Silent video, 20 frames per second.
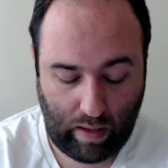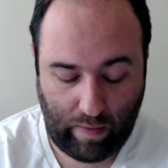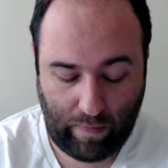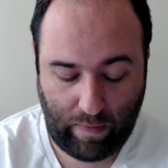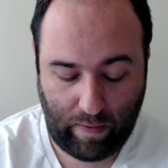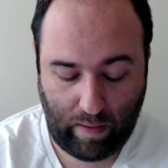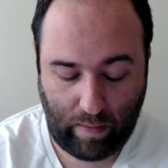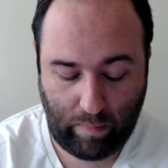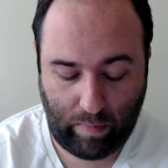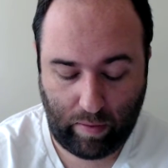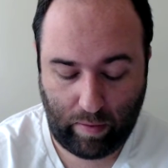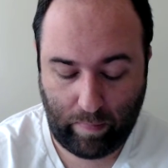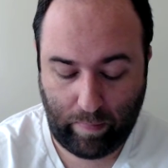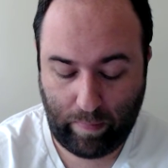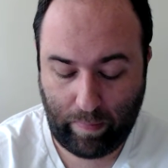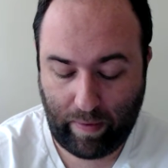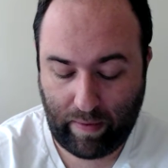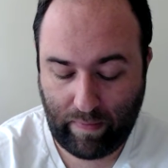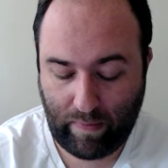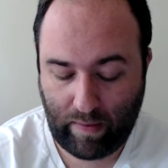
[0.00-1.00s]
And then we go to
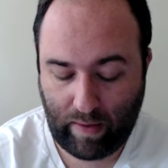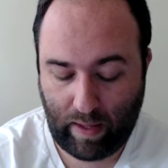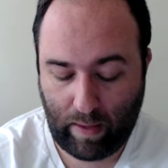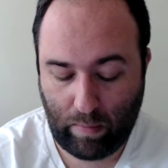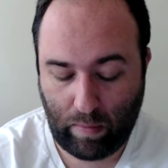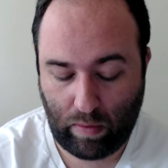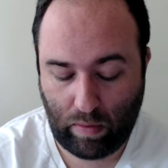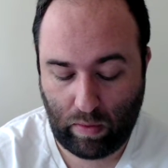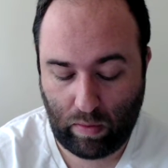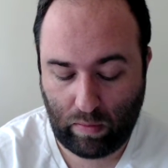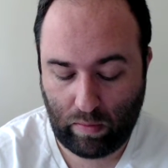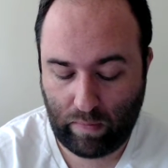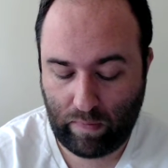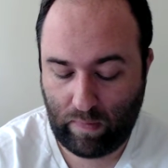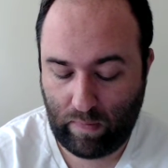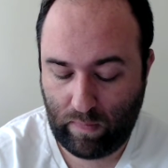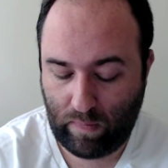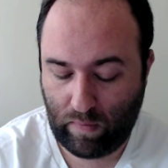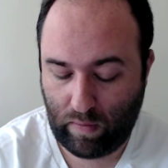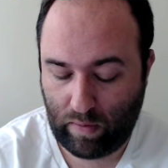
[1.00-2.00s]
present day where
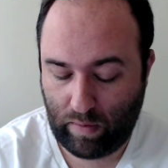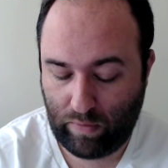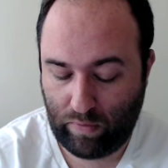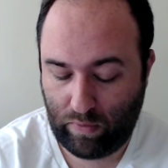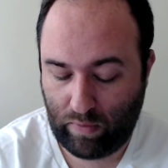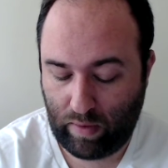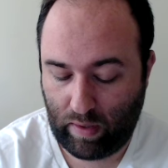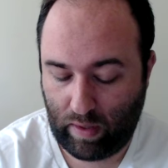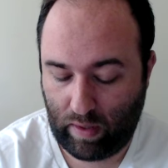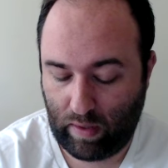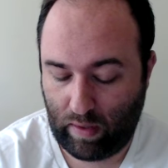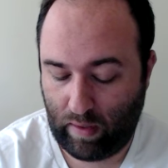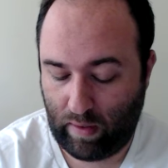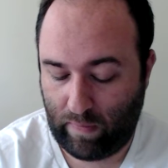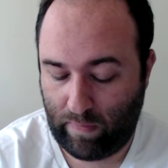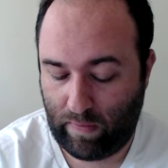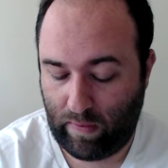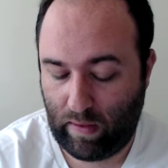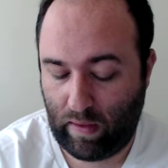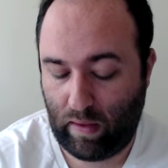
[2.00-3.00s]
Laurel's in surgery,
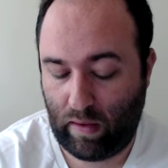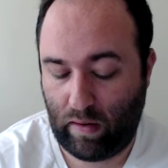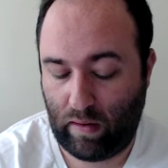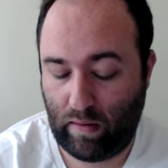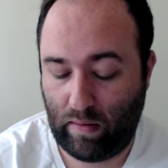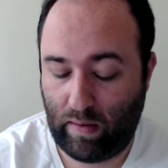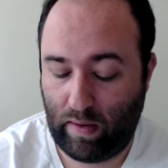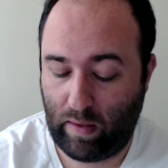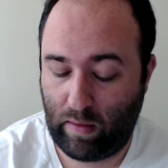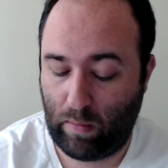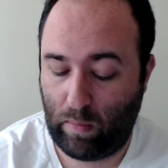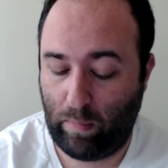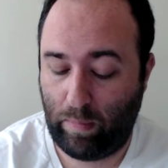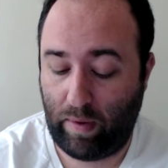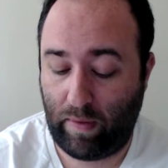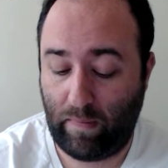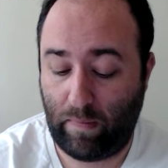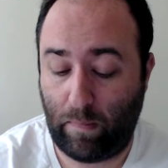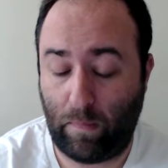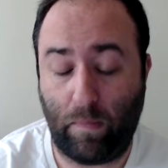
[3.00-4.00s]
and then Diggle
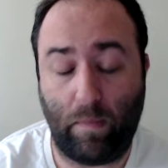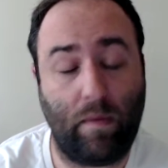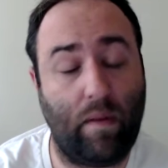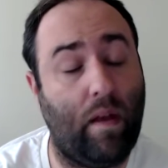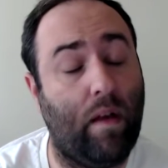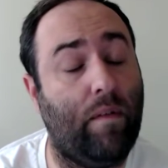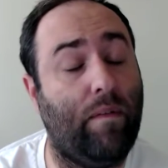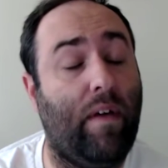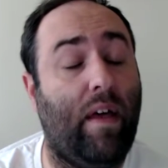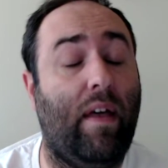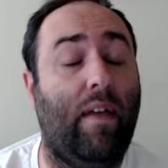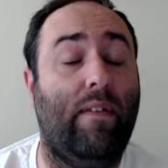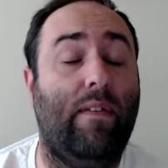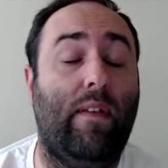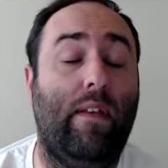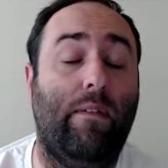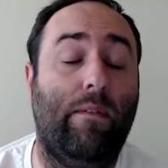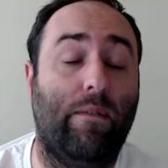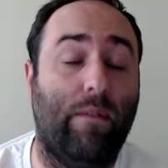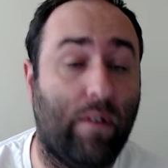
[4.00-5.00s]
blames himself as
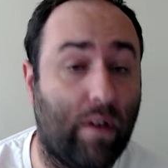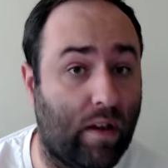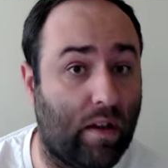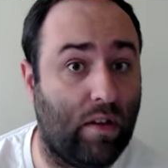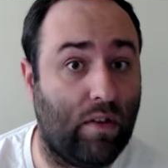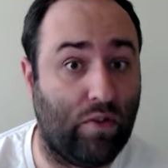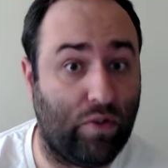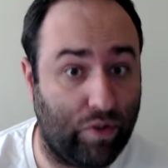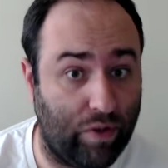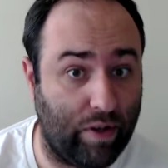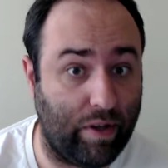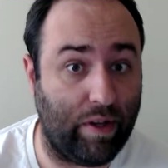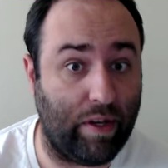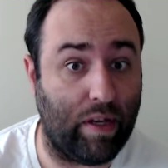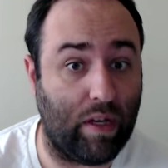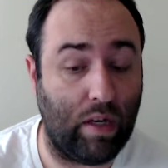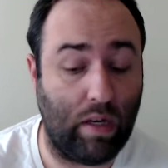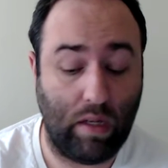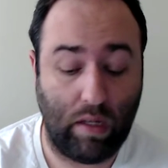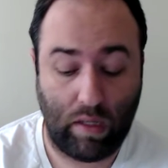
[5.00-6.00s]
he frickin'
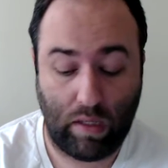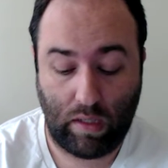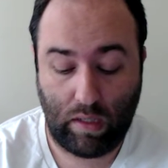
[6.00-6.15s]
should.